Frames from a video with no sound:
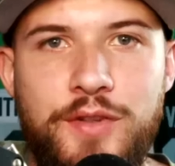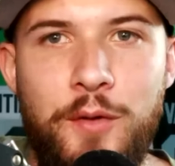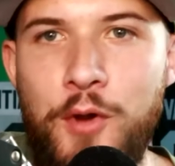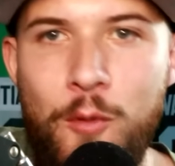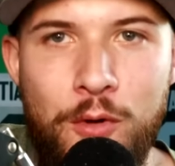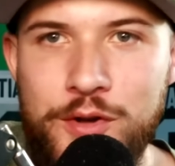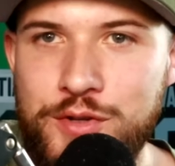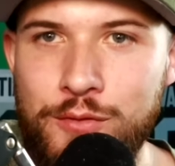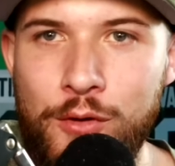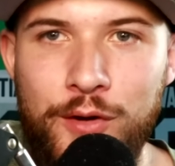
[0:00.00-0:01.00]
So no more
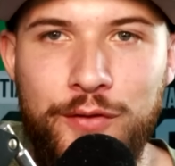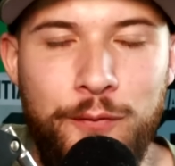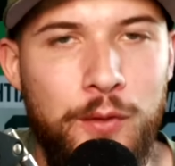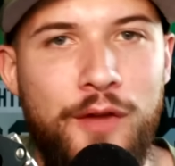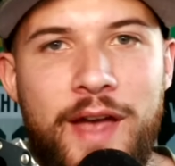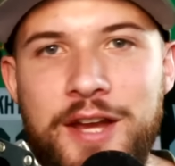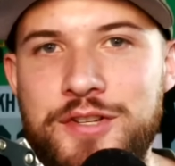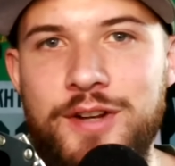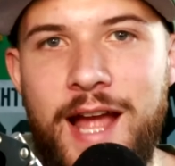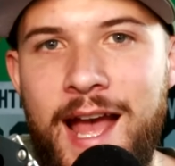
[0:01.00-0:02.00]
drawers full of
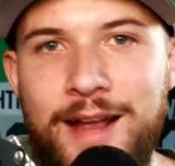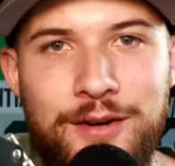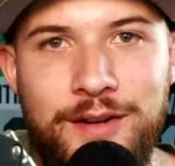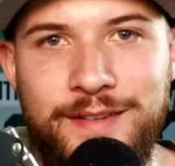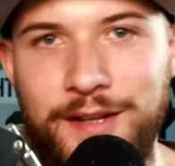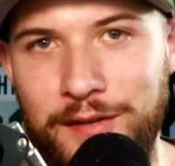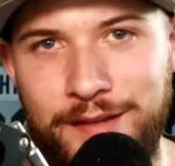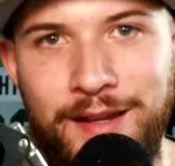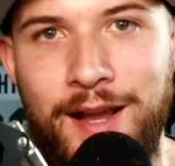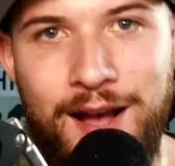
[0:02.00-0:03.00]
extra add-ons
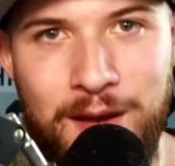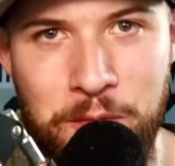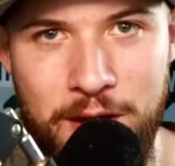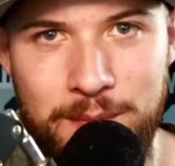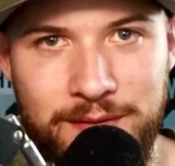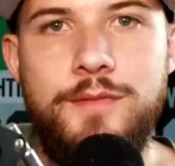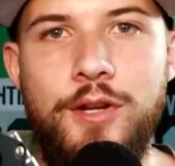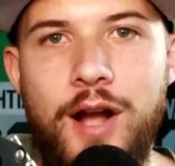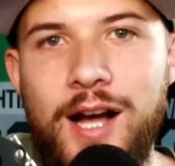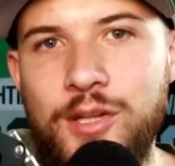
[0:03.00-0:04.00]
collecting cobwebs.
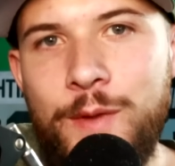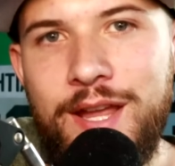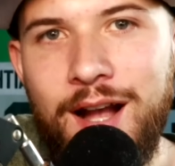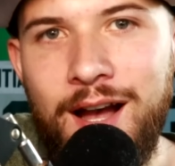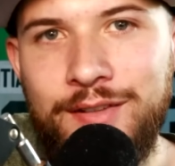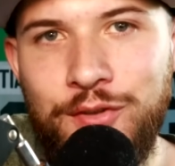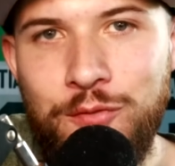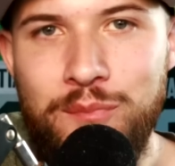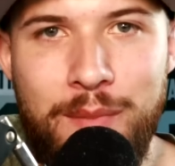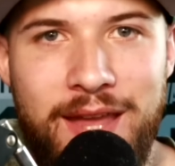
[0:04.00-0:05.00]
Your Halloween
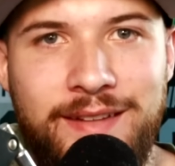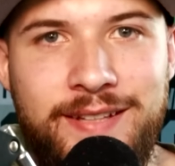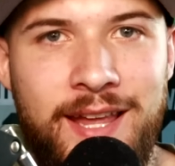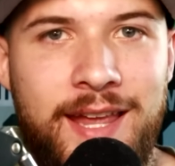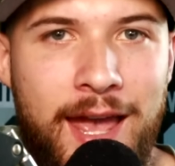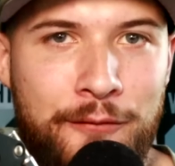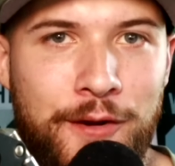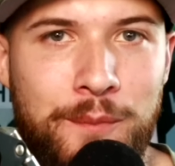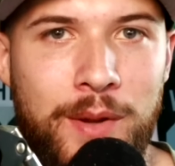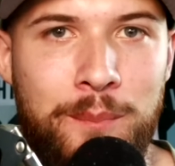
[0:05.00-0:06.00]
costume may take
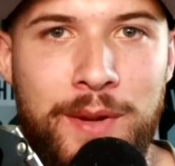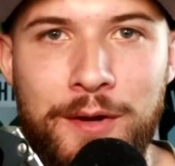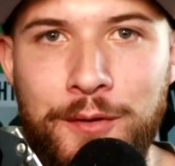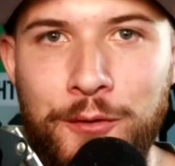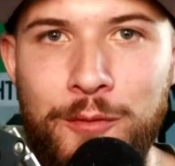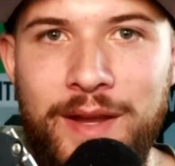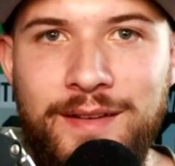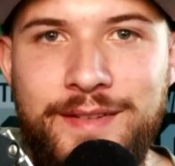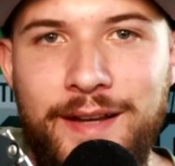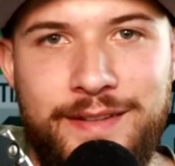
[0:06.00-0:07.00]
effort, but beard
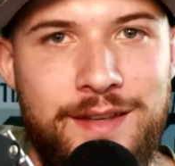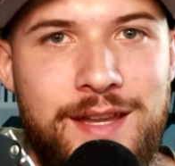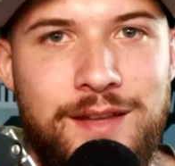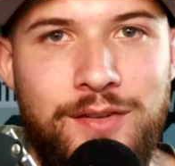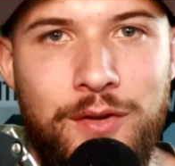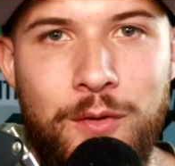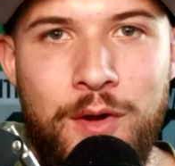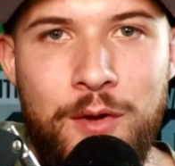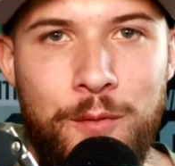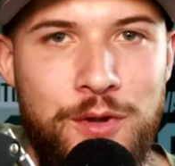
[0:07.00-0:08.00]
grooming doesn't need to
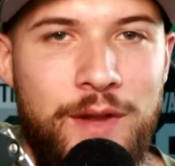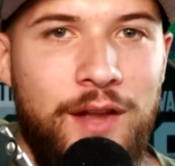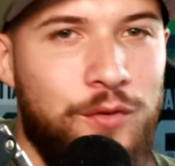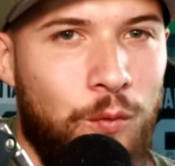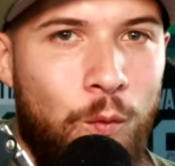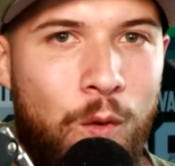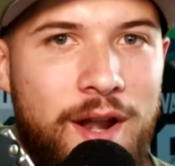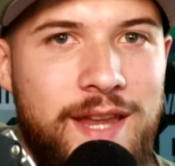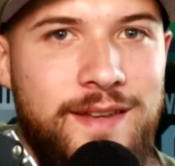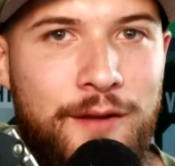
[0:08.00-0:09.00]
when you get
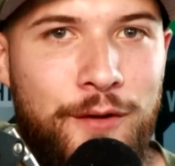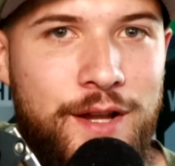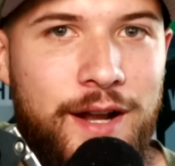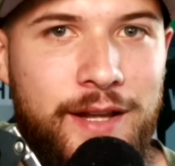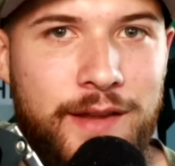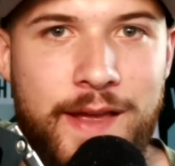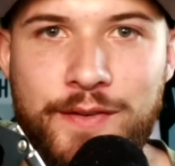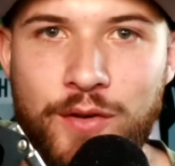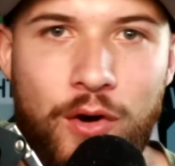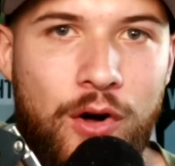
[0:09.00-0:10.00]
20 different cutting
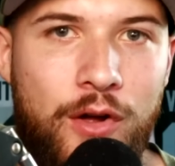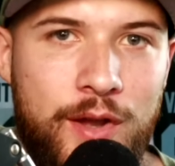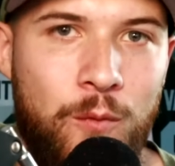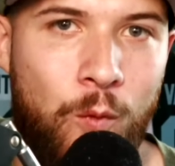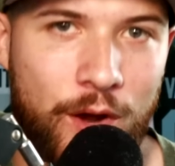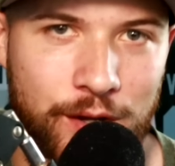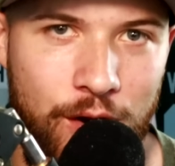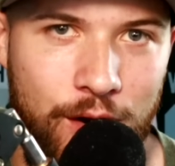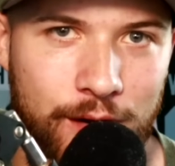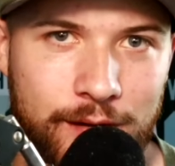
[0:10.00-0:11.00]
lengths all in one
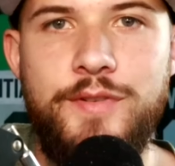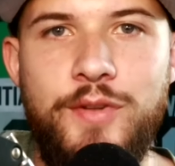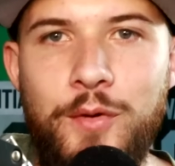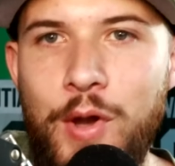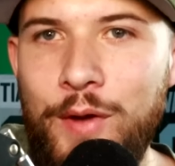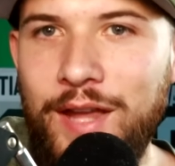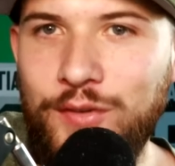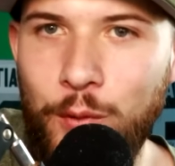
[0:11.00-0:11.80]
guard. So go get